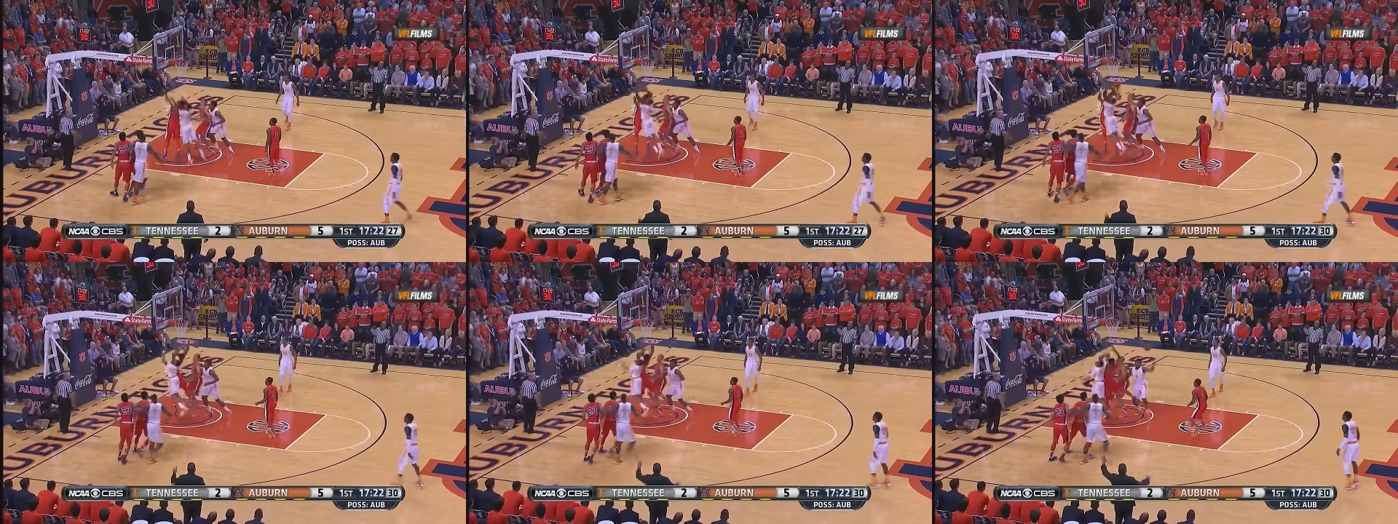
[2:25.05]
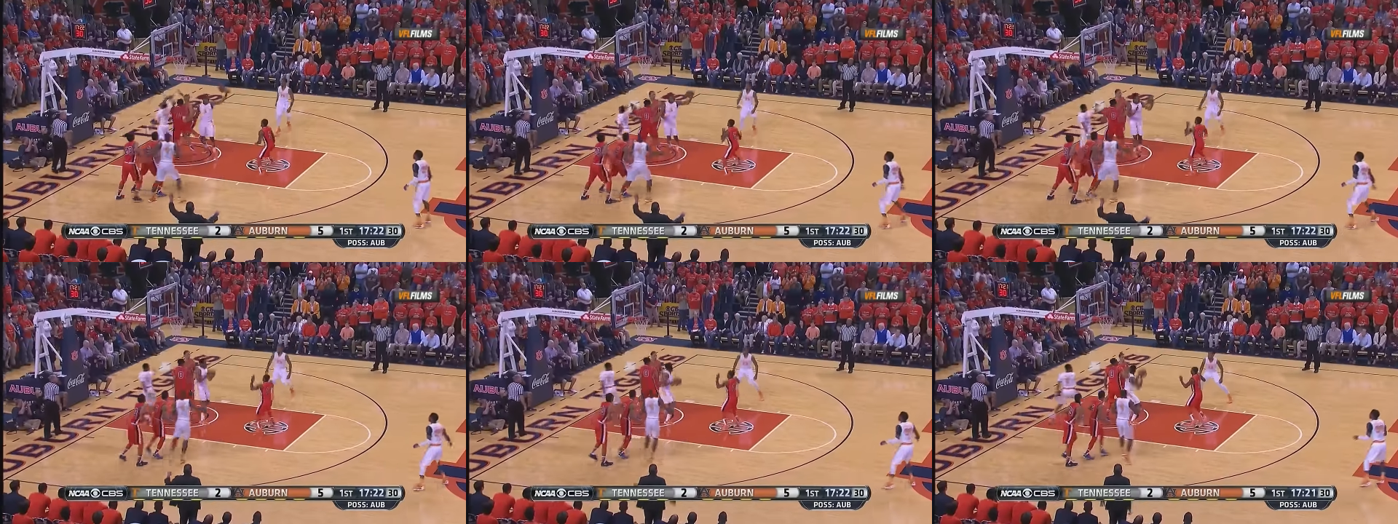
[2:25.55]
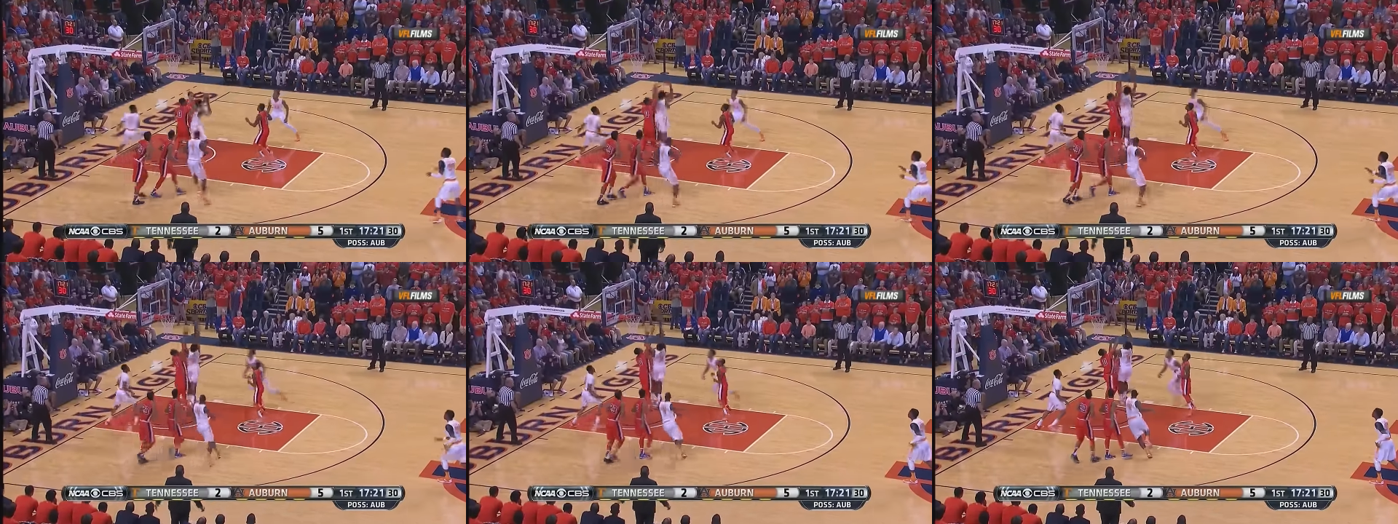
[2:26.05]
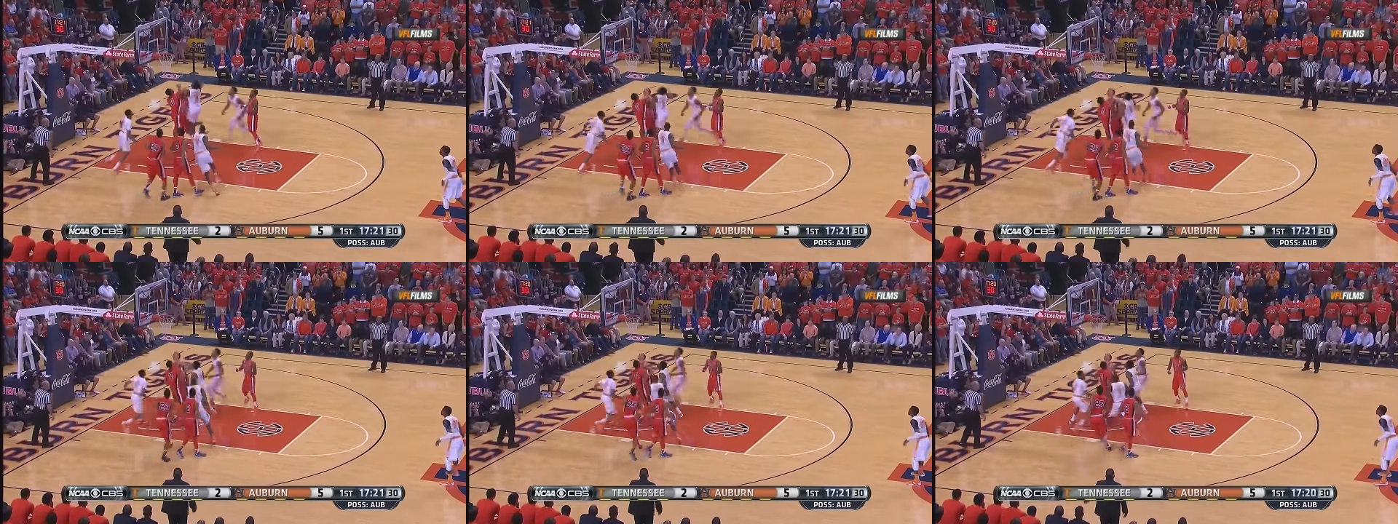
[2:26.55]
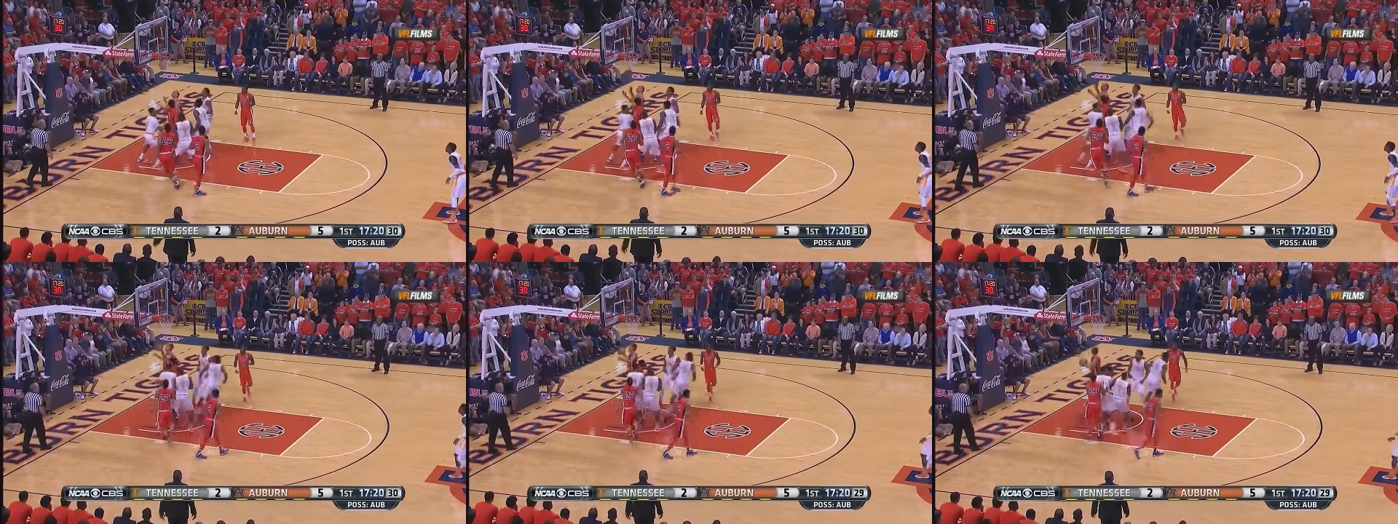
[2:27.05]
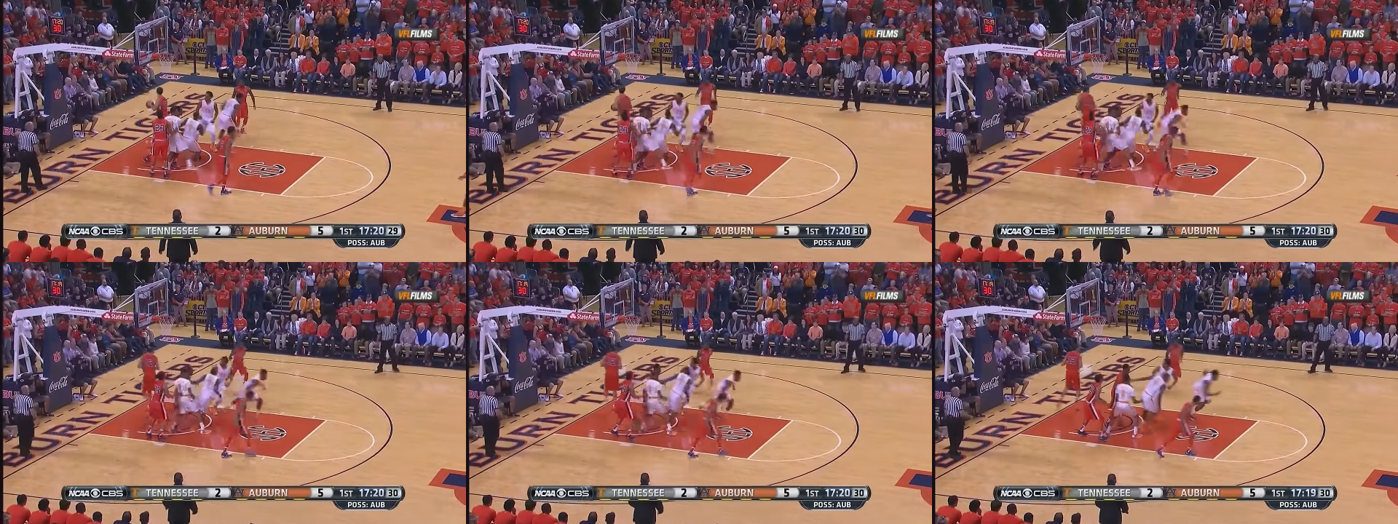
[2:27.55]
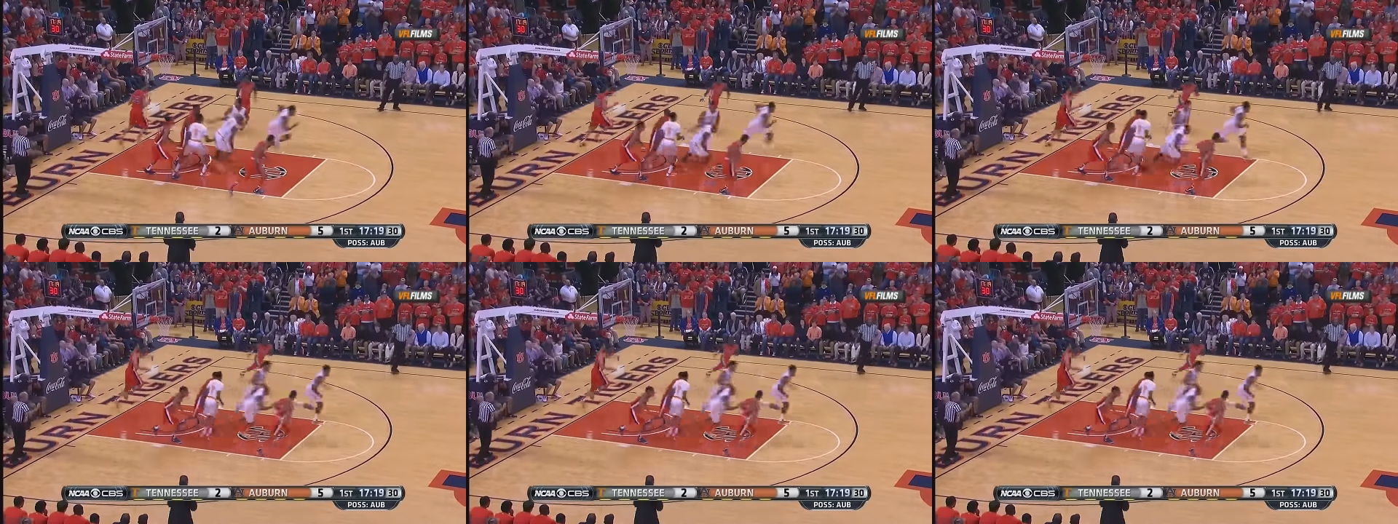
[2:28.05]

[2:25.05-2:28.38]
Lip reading: Nobody's mouth can be seen.